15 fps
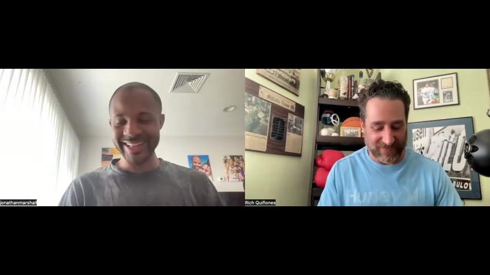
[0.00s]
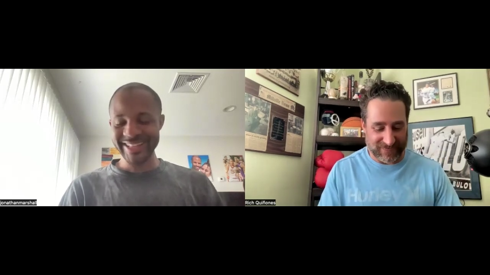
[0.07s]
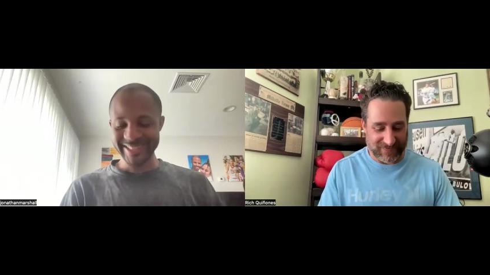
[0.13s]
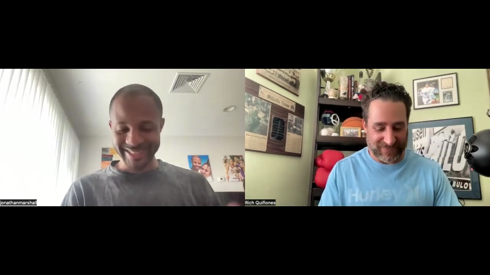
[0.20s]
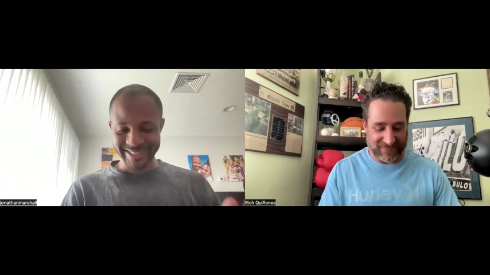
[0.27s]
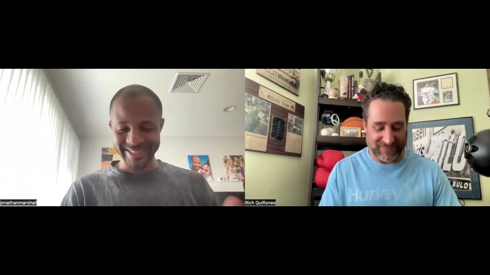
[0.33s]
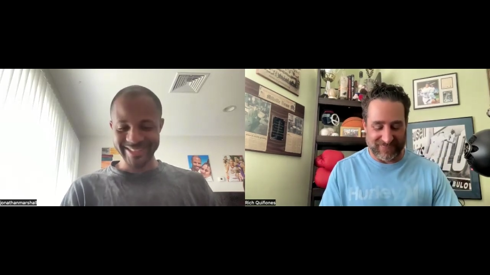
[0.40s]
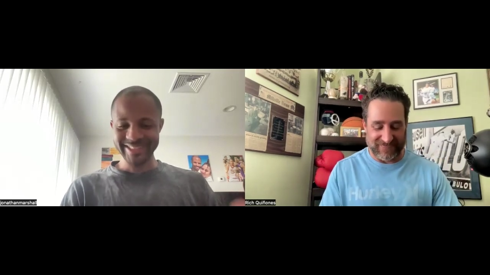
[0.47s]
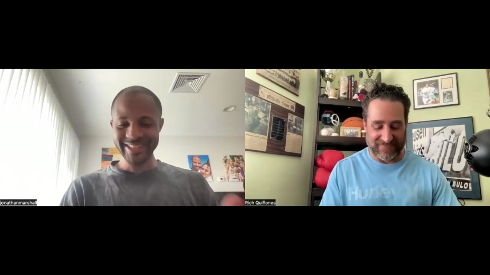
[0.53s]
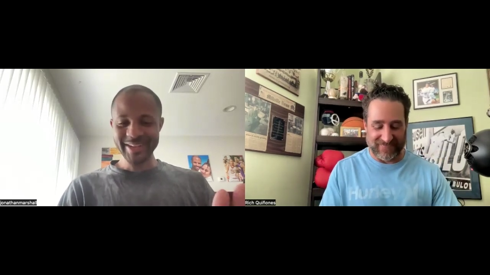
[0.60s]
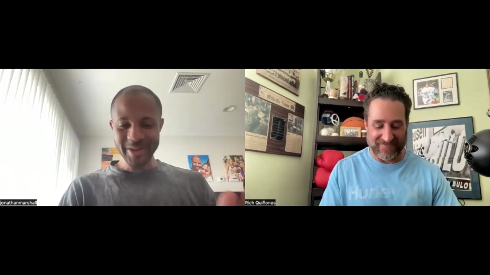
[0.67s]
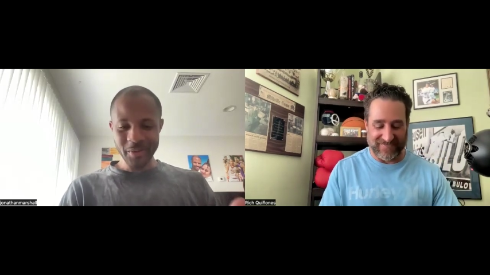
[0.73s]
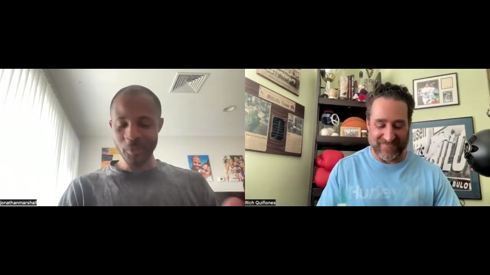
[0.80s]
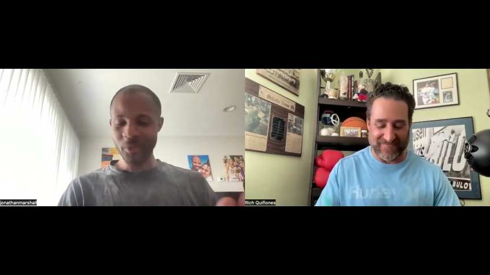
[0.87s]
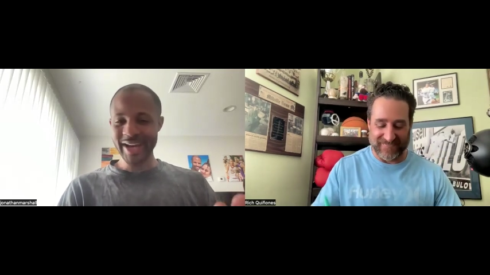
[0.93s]
Speaker 1: let's.
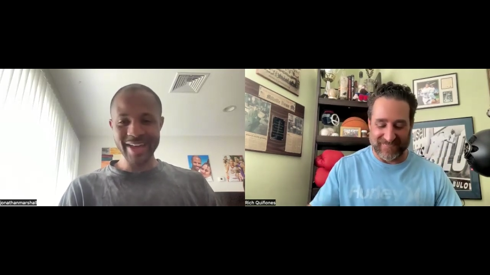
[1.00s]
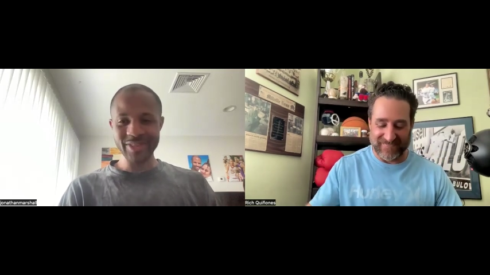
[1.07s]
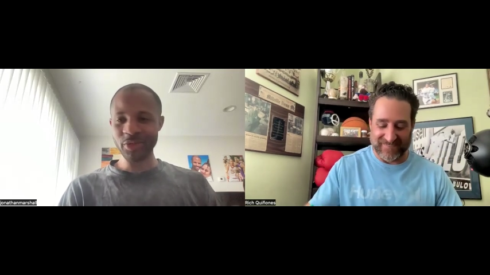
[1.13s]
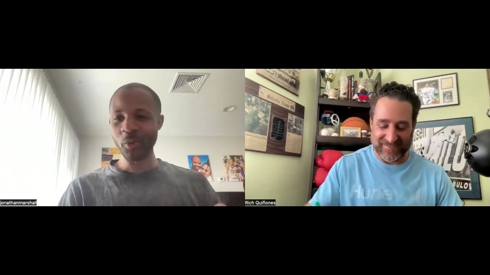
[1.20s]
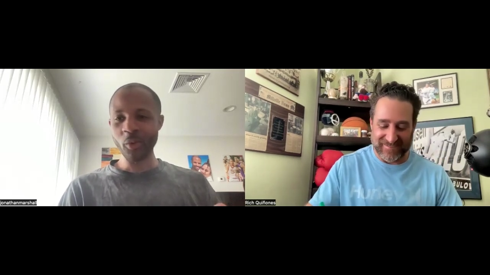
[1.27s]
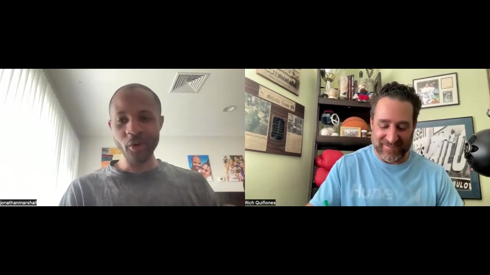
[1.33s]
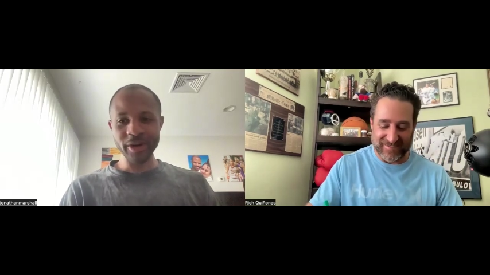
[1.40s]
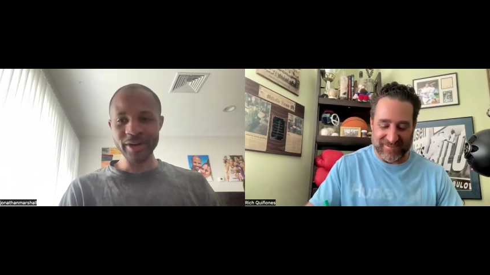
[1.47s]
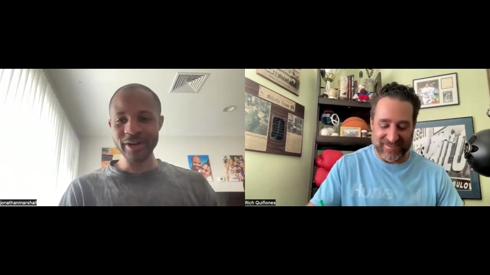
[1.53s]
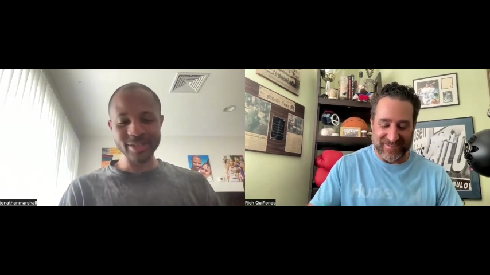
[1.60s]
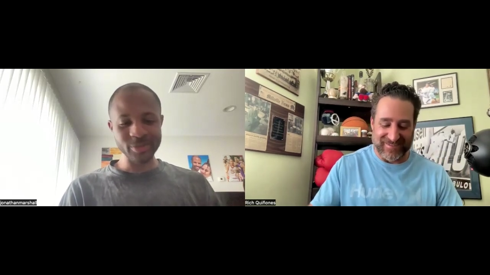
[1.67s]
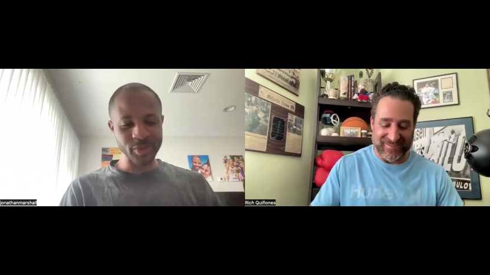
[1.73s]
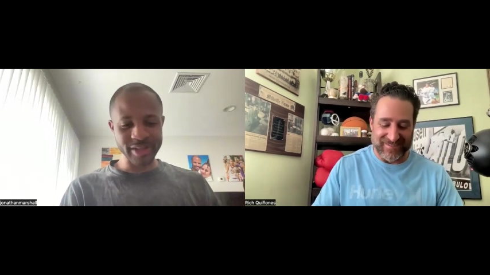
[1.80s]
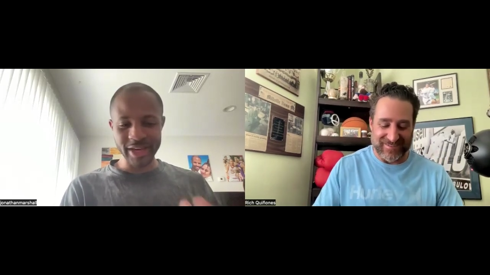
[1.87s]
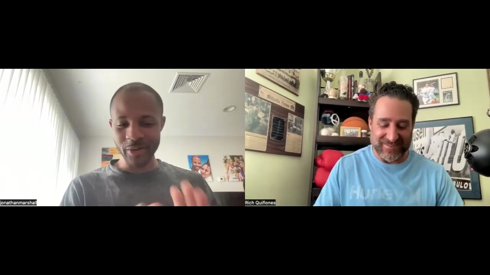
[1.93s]
We're not the
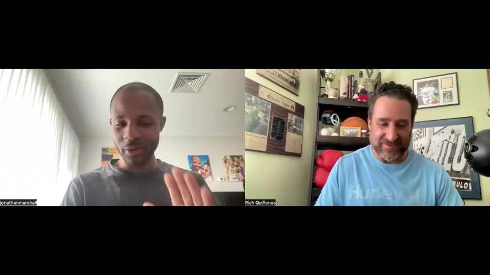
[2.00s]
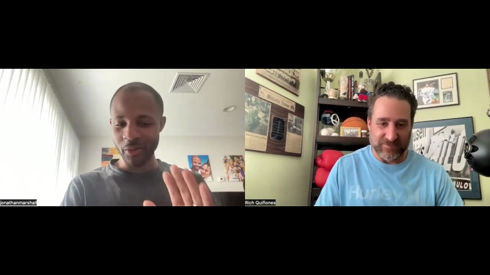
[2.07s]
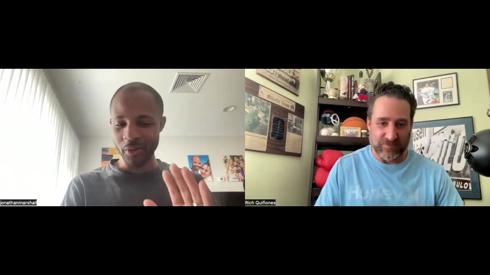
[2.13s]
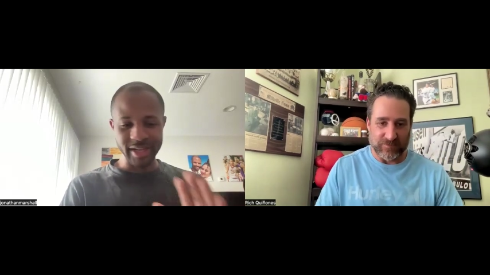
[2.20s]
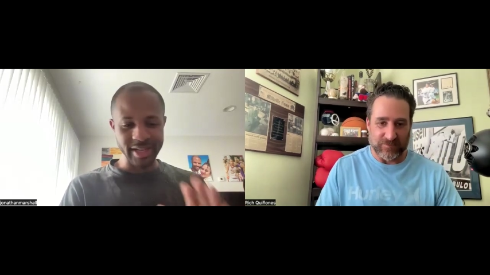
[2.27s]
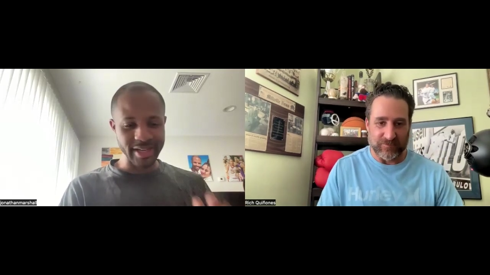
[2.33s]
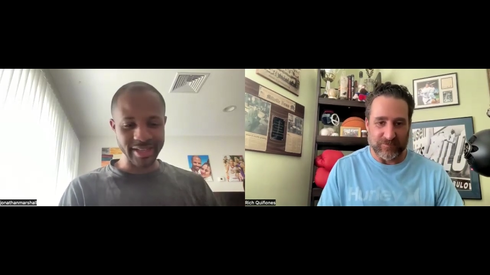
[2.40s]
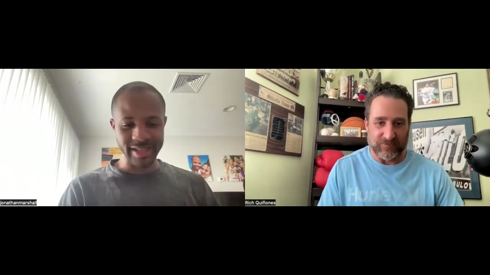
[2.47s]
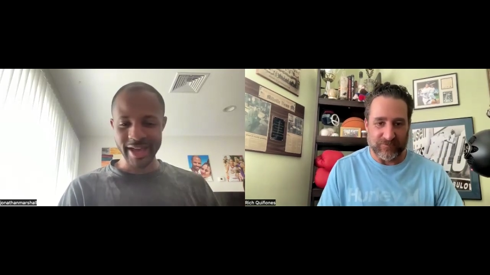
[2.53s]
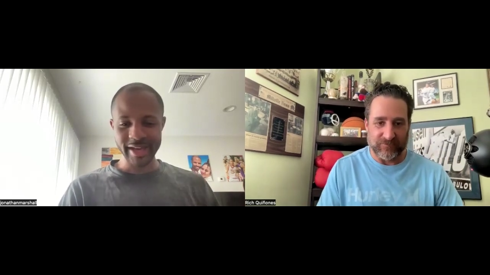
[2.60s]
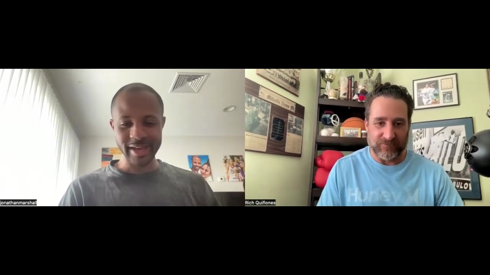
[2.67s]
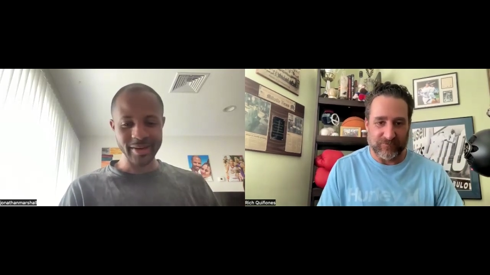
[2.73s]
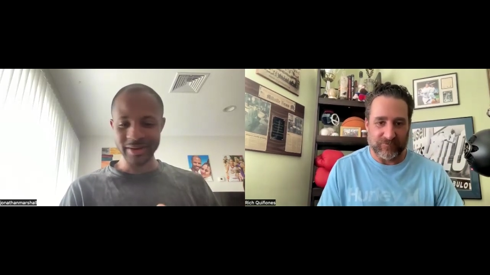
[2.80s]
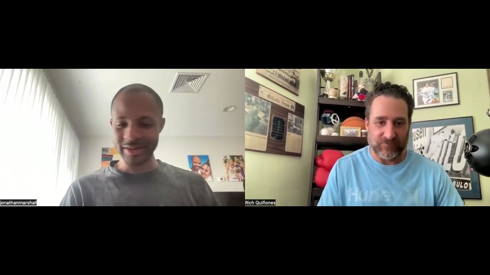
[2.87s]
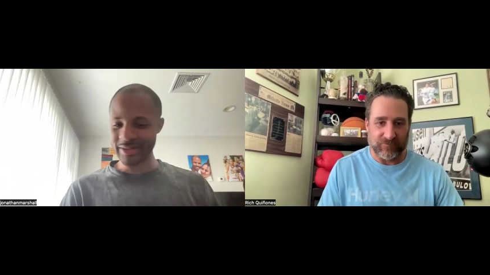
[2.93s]
Warriors when they were winning.
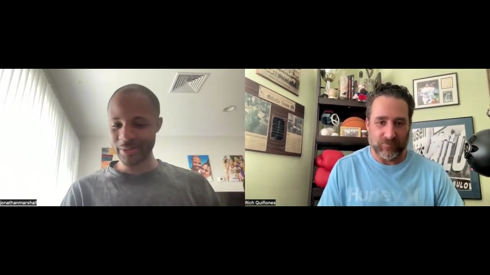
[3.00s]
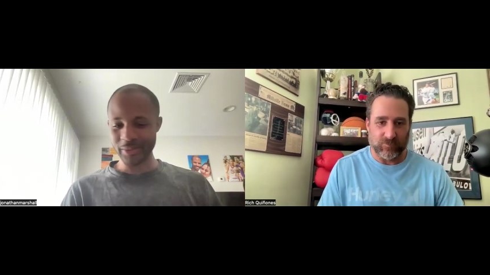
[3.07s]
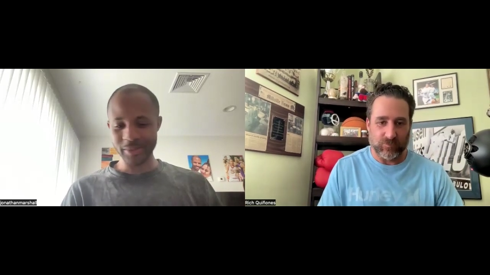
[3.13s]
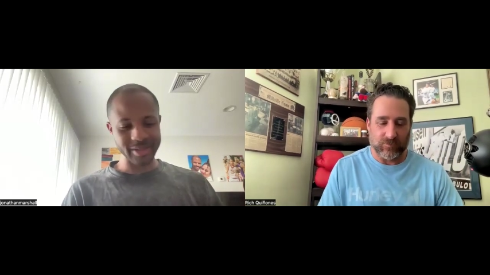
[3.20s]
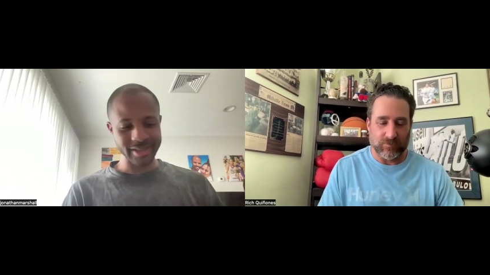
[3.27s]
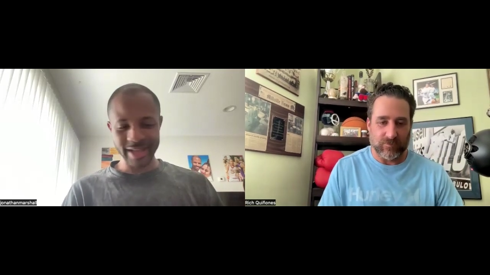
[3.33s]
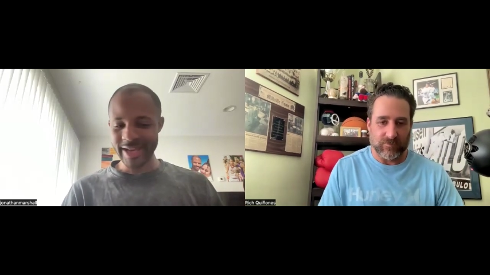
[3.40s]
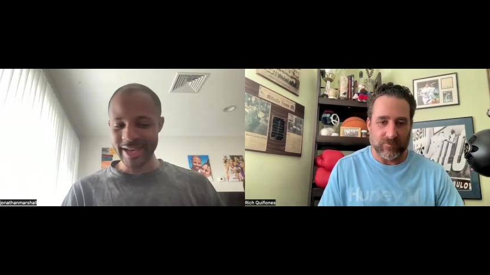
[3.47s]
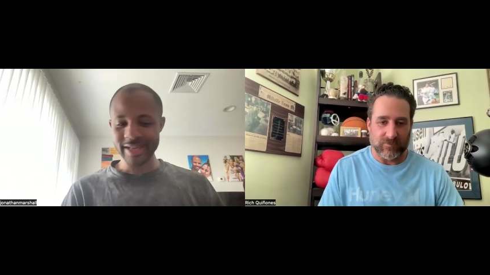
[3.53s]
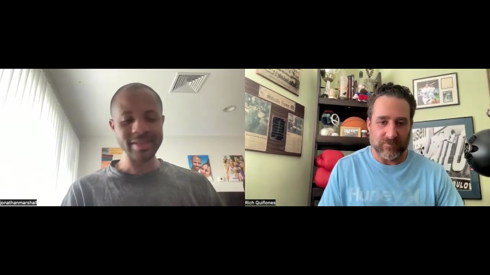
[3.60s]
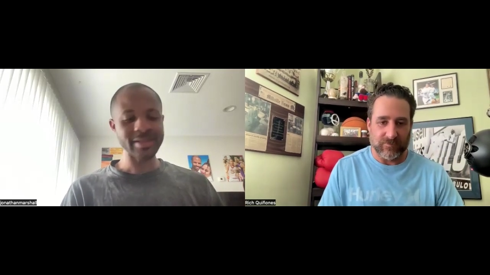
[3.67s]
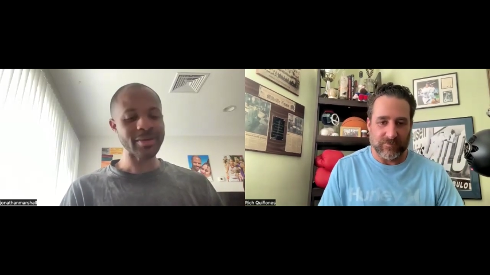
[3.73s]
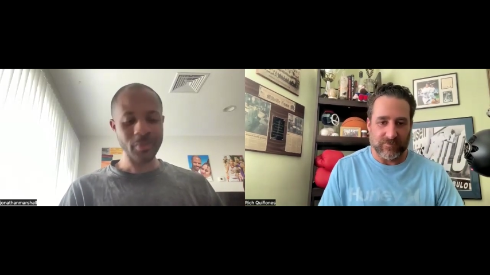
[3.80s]
Like, like